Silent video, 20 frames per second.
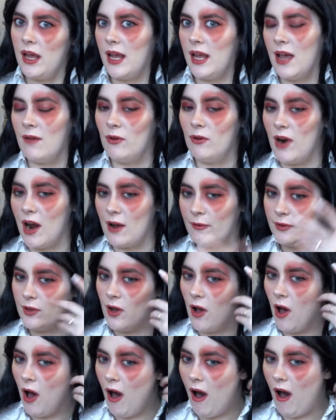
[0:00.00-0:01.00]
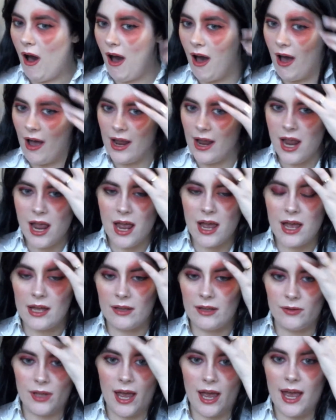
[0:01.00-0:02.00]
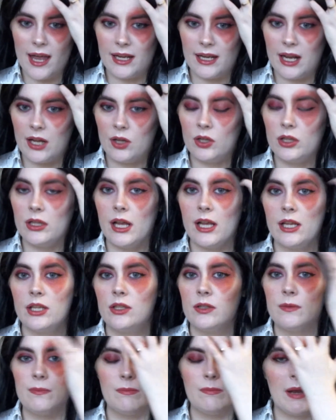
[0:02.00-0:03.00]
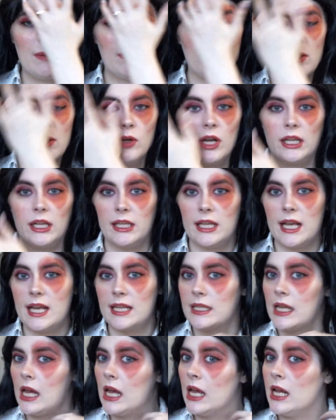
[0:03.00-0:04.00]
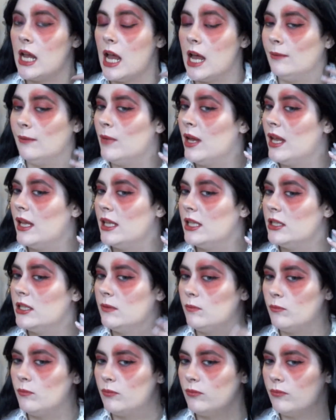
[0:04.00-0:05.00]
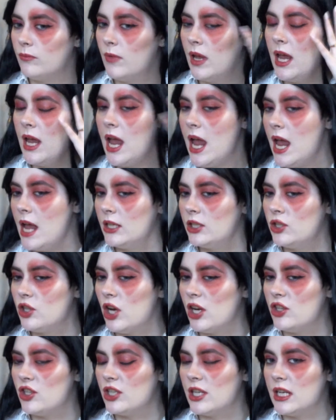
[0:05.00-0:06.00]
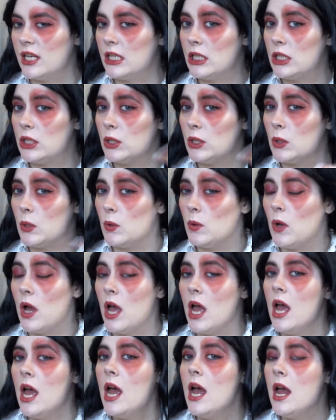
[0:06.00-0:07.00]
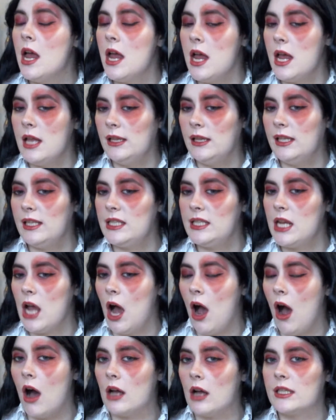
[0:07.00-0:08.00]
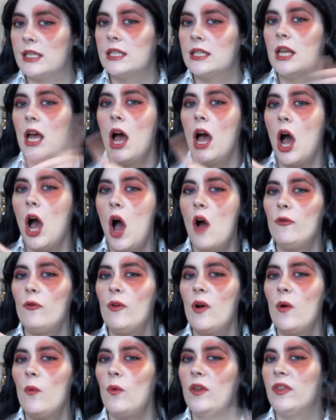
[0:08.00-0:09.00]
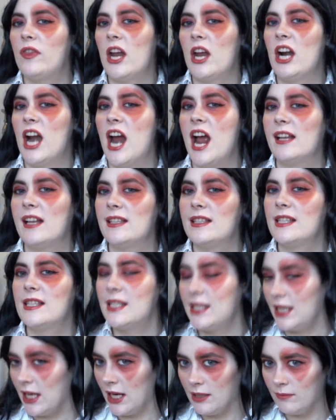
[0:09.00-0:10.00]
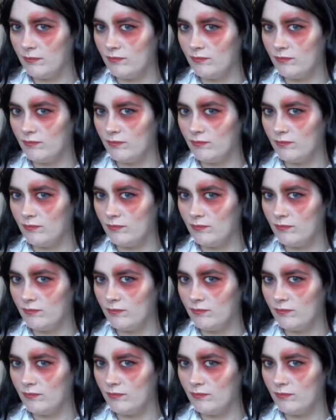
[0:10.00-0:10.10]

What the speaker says: Ever After High, and as maybe you can guess, I am changing into Lizzy Hearts, off with their heads.